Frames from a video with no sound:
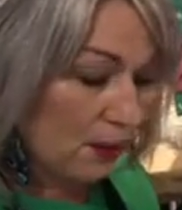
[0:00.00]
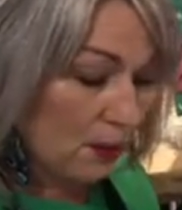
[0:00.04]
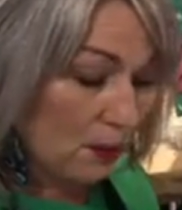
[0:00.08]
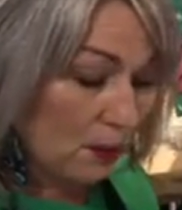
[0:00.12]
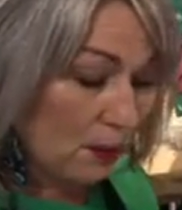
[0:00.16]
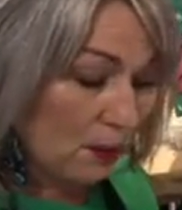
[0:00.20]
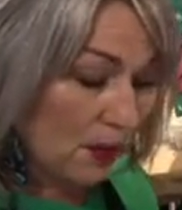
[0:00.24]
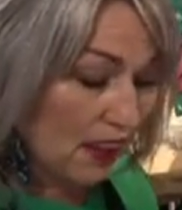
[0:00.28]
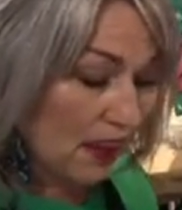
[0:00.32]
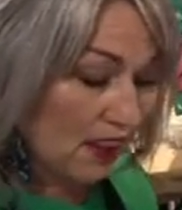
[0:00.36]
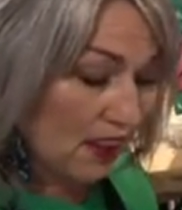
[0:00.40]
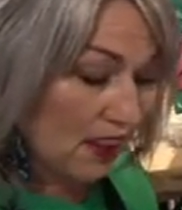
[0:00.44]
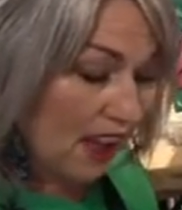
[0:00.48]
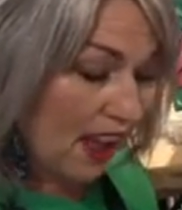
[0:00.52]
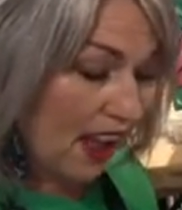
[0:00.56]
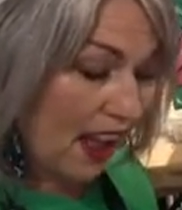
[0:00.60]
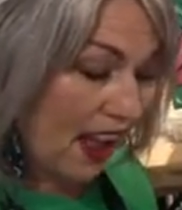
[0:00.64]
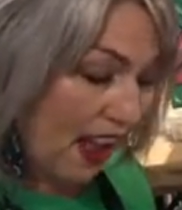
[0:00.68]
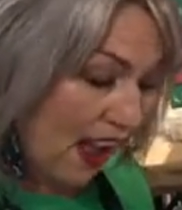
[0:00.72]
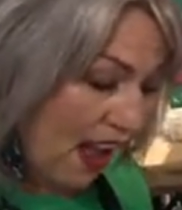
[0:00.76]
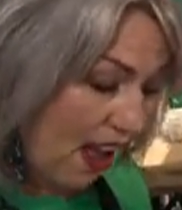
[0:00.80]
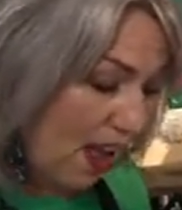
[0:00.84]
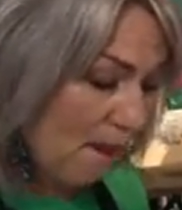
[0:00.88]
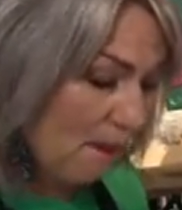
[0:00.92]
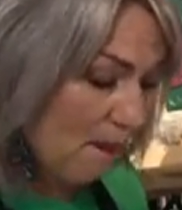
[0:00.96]

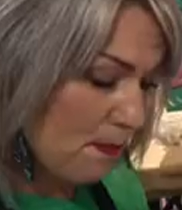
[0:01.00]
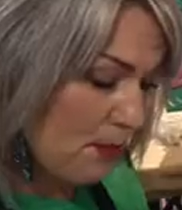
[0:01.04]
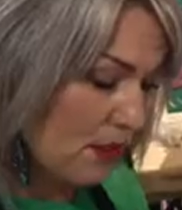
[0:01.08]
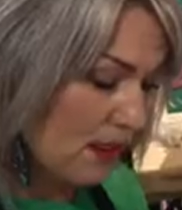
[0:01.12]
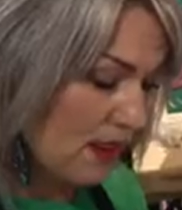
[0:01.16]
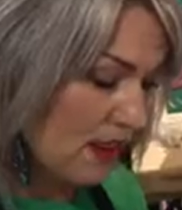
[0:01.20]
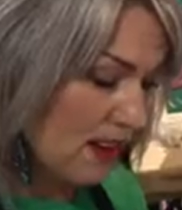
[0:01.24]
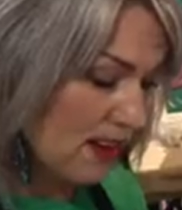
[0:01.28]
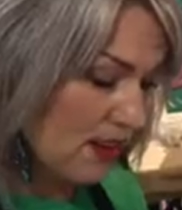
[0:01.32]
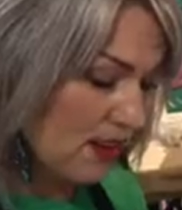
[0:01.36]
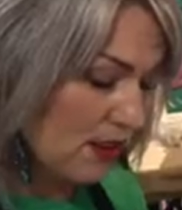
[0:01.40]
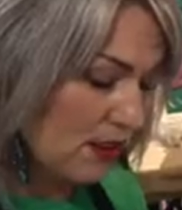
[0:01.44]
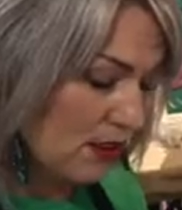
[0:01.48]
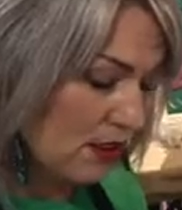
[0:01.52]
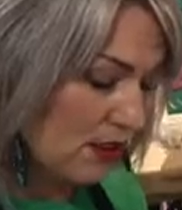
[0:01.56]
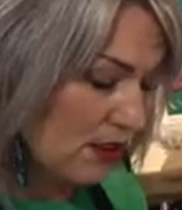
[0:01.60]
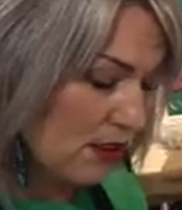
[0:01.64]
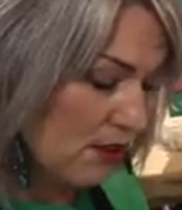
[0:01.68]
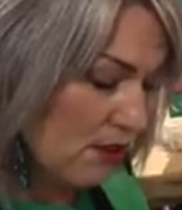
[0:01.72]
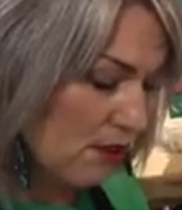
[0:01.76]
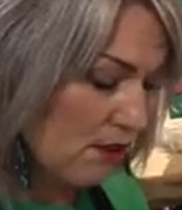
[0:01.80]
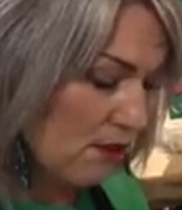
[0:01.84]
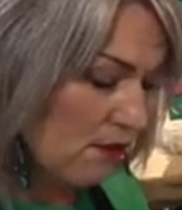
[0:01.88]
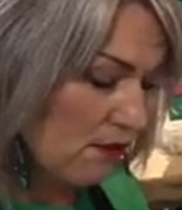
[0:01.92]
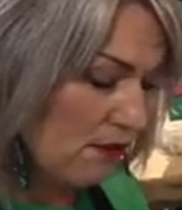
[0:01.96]
without being
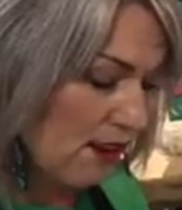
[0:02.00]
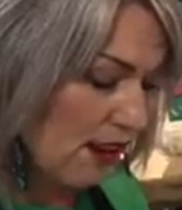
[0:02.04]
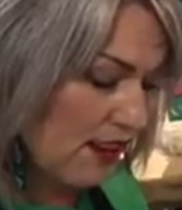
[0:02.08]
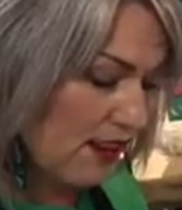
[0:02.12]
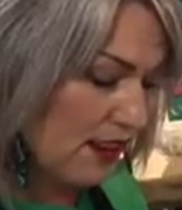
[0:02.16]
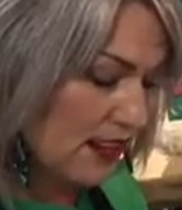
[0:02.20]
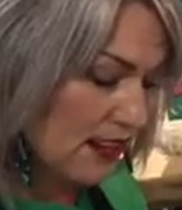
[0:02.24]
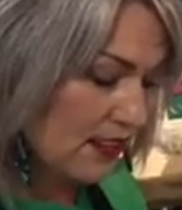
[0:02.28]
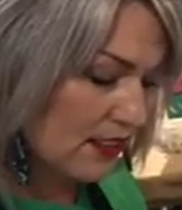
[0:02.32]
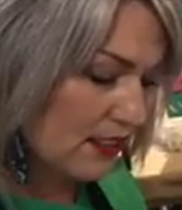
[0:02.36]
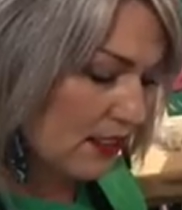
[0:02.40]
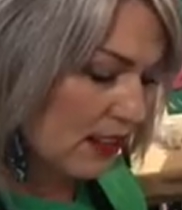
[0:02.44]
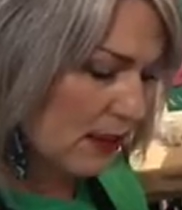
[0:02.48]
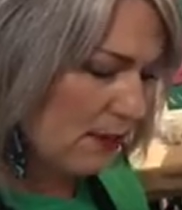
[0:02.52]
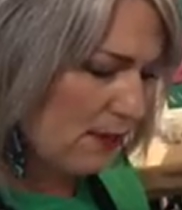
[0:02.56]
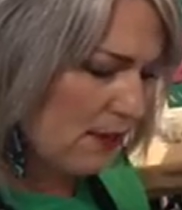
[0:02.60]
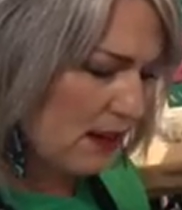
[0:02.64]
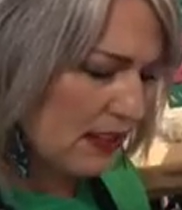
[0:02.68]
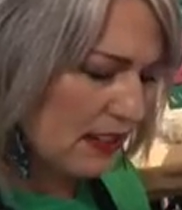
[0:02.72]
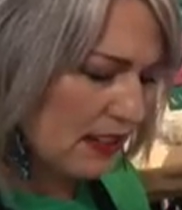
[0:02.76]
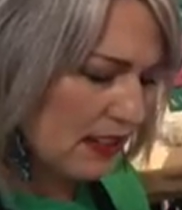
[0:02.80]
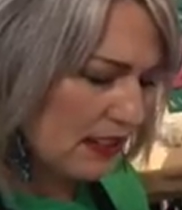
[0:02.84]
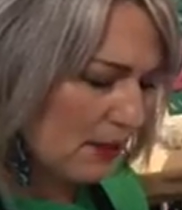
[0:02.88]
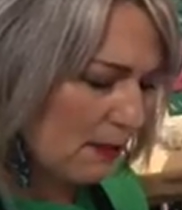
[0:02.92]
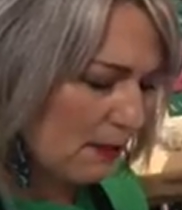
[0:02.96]
too runny. So you
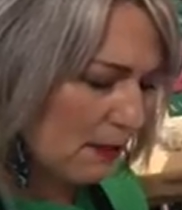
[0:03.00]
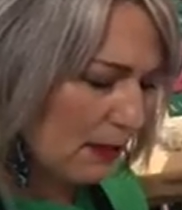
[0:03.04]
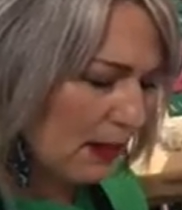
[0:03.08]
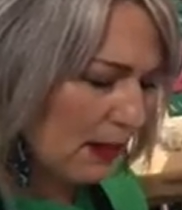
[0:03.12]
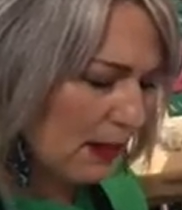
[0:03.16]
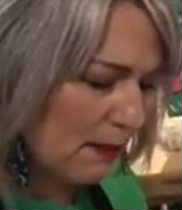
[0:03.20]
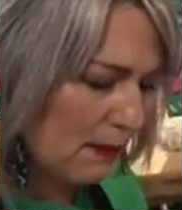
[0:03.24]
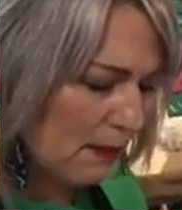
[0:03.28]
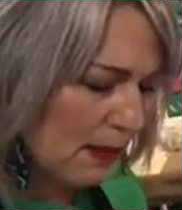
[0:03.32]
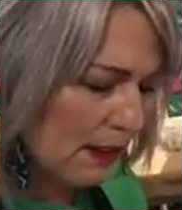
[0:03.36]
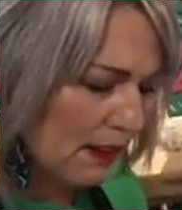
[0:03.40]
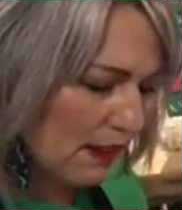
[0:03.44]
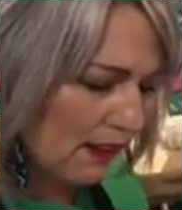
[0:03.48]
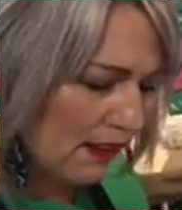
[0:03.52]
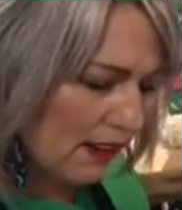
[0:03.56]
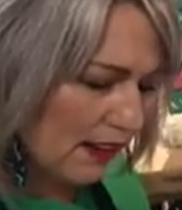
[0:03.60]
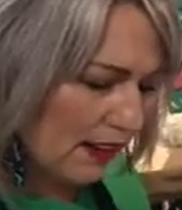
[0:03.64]
want it to be a bit